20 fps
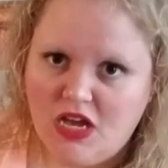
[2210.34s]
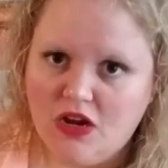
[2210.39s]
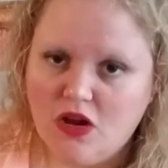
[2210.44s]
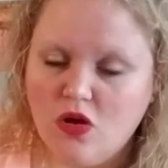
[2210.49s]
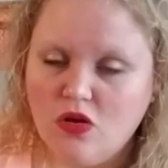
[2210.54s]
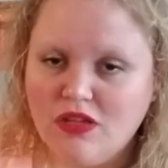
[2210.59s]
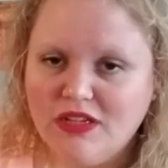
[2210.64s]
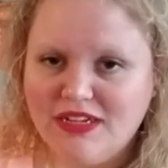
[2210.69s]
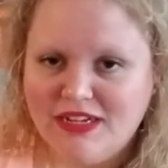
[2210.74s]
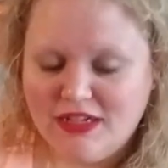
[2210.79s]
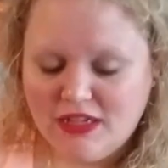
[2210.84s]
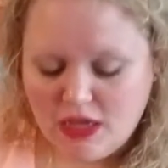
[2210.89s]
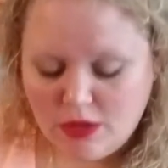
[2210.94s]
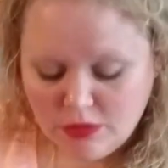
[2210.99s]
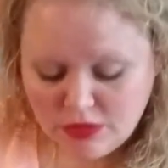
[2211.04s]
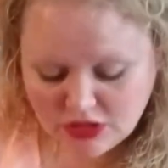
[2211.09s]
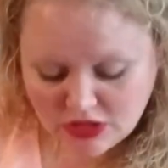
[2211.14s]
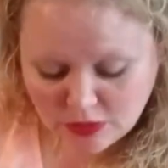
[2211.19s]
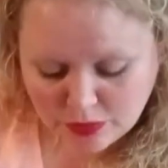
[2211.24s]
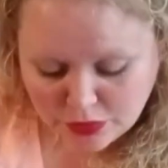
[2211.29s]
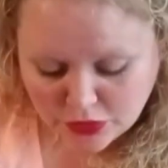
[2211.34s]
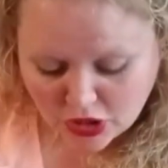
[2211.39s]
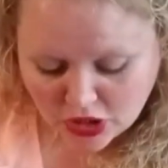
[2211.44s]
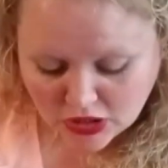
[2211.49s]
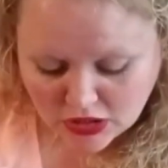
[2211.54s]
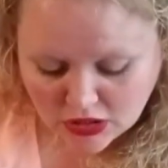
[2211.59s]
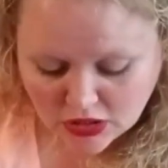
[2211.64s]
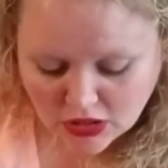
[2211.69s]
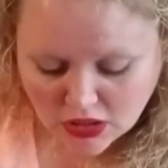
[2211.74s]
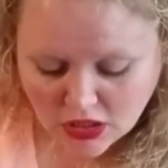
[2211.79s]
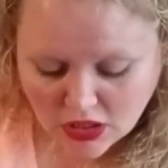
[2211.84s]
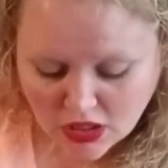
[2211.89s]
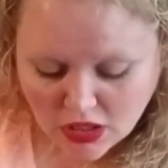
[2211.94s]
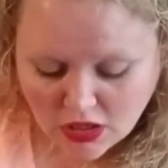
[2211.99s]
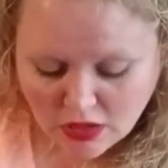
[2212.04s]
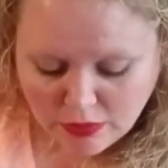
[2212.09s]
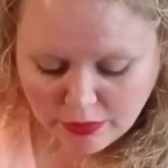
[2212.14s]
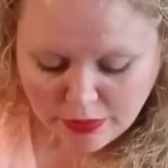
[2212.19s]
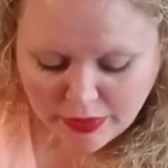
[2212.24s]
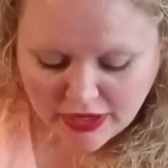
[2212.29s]
only did it come with the
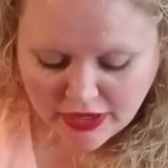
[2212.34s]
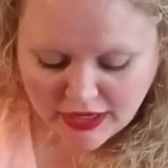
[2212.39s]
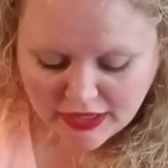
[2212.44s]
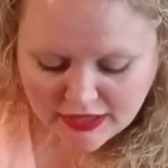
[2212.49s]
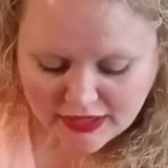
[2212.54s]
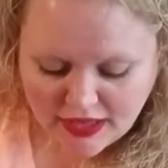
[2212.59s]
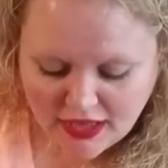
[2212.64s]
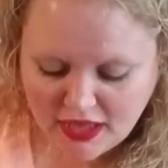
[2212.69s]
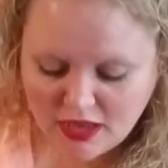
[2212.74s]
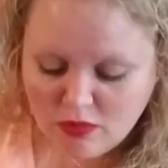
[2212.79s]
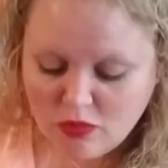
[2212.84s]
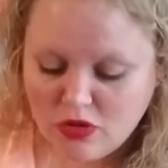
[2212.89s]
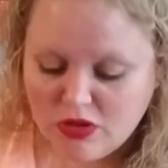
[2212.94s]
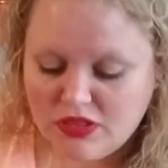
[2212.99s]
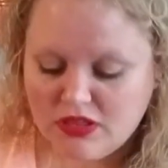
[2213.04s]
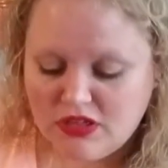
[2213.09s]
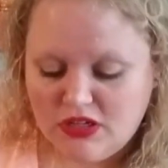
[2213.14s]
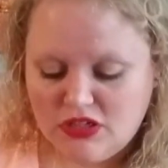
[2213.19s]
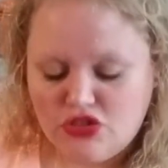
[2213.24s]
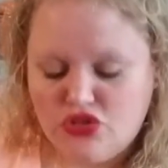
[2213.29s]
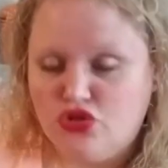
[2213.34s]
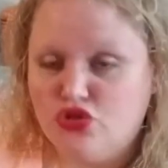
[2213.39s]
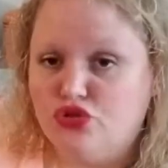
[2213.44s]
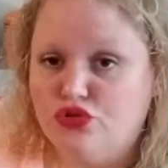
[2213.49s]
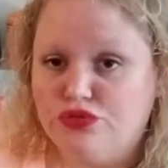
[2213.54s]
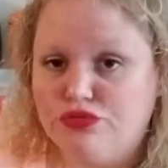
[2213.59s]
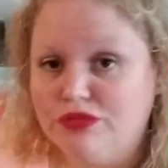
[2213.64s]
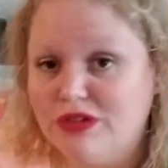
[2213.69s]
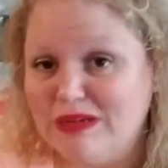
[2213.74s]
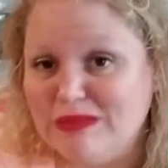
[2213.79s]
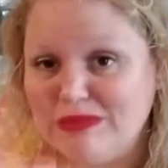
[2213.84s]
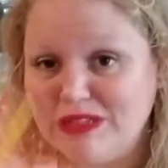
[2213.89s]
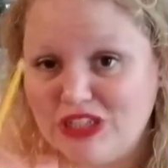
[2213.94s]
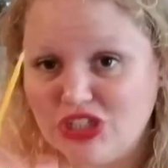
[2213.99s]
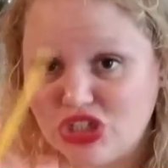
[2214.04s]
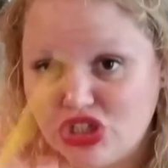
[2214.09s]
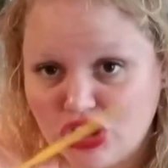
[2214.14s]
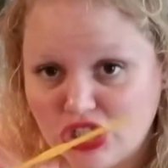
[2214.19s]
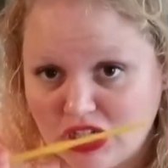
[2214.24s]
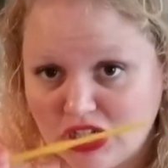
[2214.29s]
book, but it came with an extremely
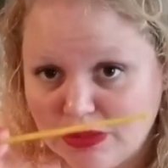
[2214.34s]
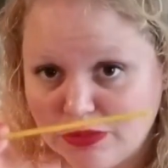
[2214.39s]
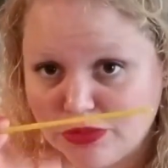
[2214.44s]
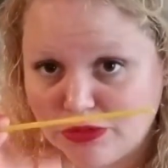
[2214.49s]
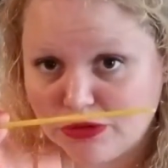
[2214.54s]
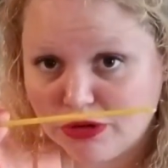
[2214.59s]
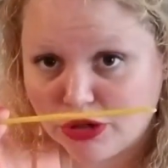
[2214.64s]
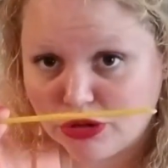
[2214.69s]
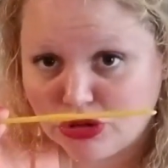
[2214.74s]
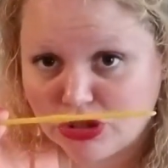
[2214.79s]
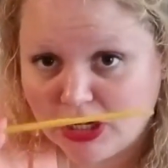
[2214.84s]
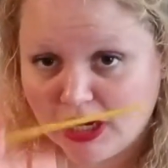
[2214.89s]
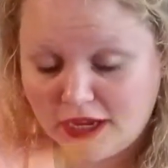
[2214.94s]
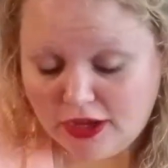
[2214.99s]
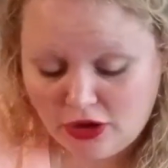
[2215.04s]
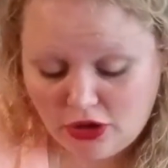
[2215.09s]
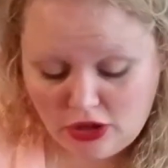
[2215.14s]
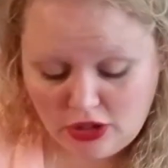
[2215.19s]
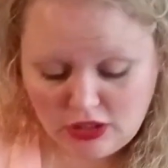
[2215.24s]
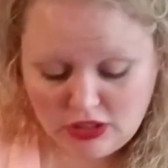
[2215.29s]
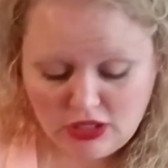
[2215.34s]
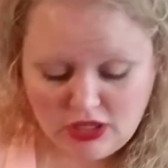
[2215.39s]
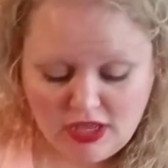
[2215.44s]
cheap crochet hook,